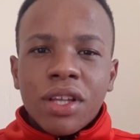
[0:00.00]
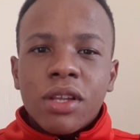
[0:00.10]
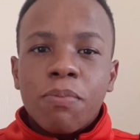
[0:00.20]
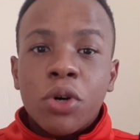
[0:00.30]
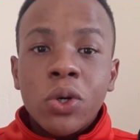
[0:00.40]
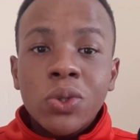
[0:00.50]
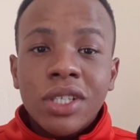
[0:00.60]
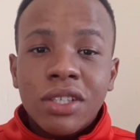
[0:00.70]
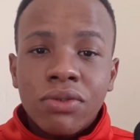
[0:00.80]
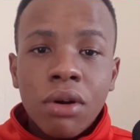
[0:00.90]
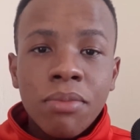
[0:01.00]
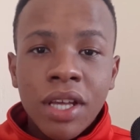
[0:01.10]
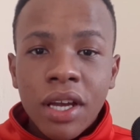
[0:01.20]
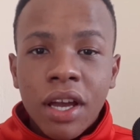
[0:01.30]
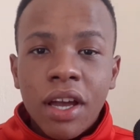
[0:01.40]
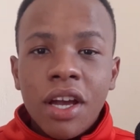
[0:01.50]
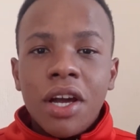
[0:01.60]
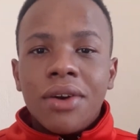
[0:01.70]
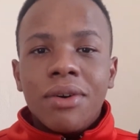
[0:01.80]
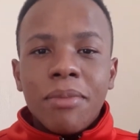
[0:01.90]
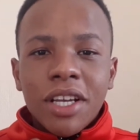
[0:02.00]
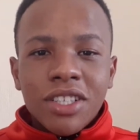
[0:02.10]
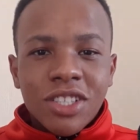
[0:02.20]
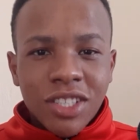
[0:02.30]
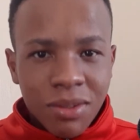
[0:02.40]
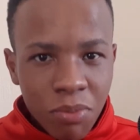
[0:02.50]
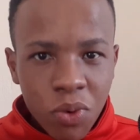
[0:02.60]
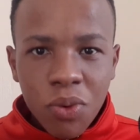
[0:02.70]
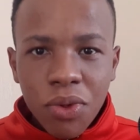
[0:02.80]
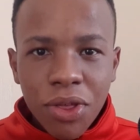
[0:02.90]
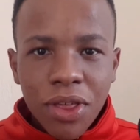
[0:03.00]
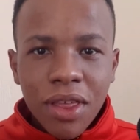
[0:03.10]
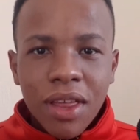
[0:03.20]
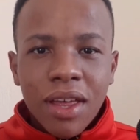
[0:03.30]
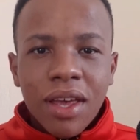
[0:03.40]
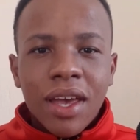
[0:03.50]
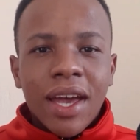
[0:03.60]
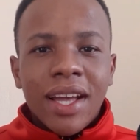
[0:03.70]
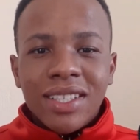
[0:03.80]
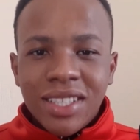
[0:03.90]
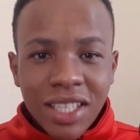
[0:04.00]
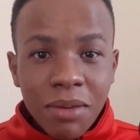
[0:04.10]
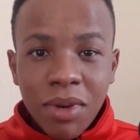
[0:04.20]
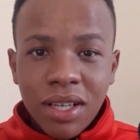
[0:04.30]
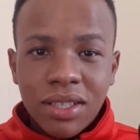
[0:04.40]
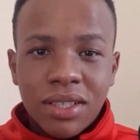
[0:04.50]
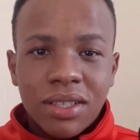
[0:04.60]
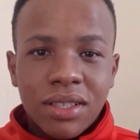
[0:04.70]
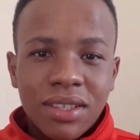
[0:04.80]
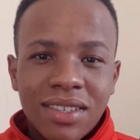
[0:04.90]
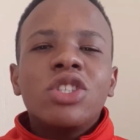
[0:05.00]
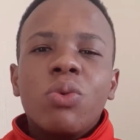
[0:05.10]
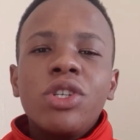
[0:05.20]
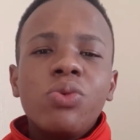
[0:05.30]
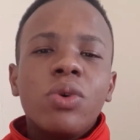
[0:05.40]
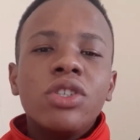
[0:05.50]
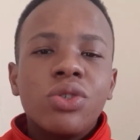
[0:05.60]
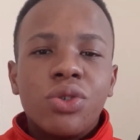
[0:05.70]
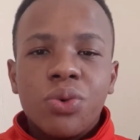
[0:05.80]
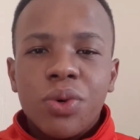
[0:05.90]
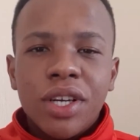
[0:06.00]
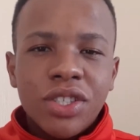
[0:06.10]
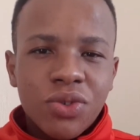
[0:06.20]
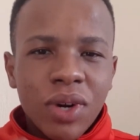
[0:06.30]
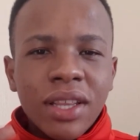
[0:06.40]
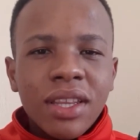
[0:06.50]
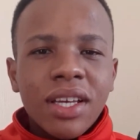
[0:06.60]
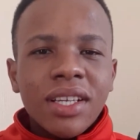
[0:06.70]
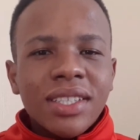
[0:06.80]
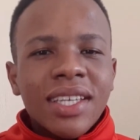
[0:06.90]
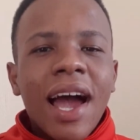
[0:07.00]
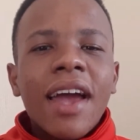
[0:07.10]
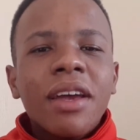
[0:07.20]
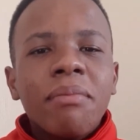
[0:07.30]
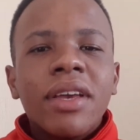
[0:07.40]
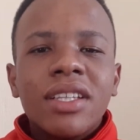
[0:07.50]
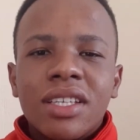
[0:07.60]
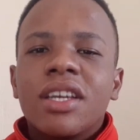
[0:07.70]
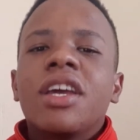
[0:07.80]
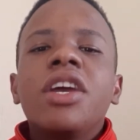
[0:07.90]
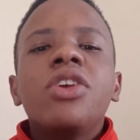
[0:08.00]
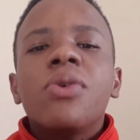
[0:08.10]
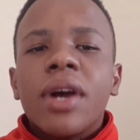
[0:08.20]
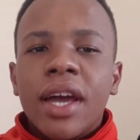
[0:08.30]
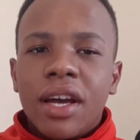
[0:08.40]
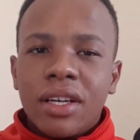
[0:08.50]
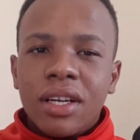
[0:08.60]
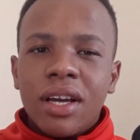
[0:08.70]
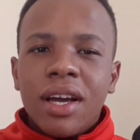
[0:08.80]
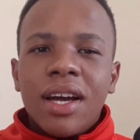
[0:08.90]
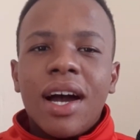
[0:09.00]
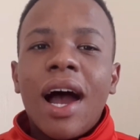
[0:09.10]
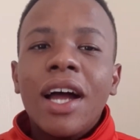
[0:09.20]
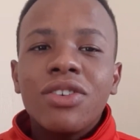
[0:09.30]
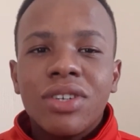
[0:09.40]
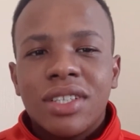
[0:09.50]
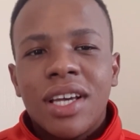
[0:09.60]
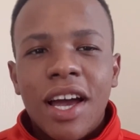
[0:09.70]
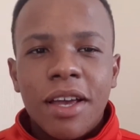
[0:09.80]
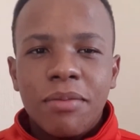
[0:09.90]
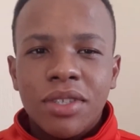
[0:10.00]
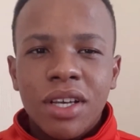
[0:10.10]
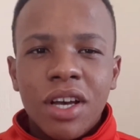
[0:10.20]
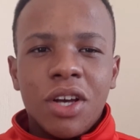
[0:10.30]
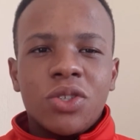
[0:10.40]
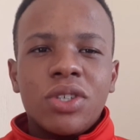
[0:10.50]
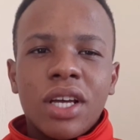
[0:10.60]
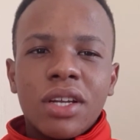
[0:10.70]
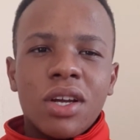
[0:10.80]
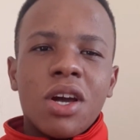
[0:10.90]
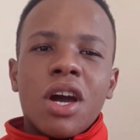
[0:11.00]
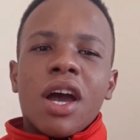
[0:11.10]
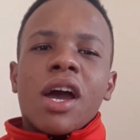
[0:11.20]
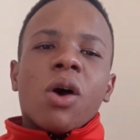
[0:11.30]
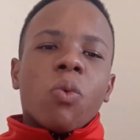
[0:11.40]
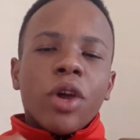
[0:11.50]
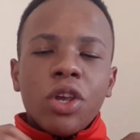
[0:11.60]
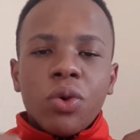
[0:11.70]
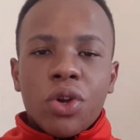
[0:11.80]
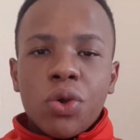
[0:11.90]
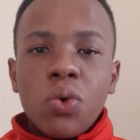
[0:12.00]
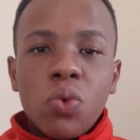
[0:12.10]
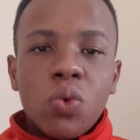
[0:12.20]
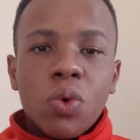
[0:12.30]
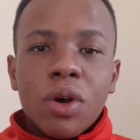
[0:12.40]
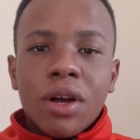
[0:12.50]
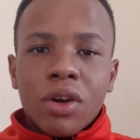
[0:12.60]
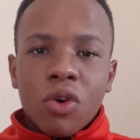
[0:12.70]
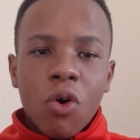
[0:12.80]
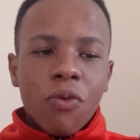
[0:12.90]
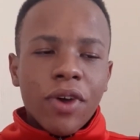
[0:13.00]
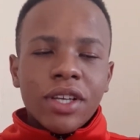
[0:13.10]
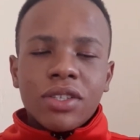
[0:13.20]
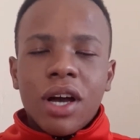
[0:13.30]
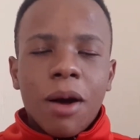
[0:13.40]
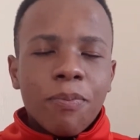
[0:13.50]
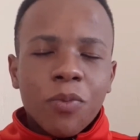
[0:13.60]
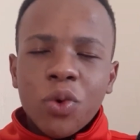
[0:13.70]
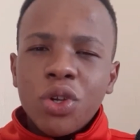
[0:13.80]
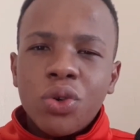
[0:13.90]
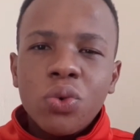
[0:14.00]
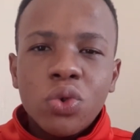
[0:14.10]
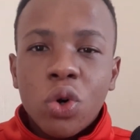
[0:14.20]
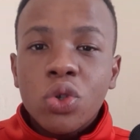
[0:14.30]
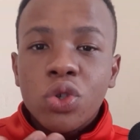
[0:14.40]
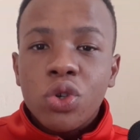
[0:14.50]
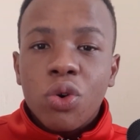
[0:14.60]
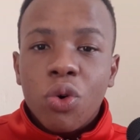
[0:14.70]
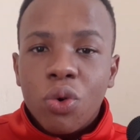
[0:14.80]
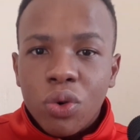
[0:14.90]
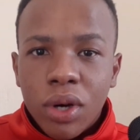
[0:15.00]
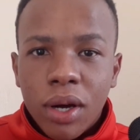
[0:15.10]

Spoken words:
that the process from there remains smooth and seamless. So what you want to do is run the entire meeting in your head 100 times, so that when you do talk to your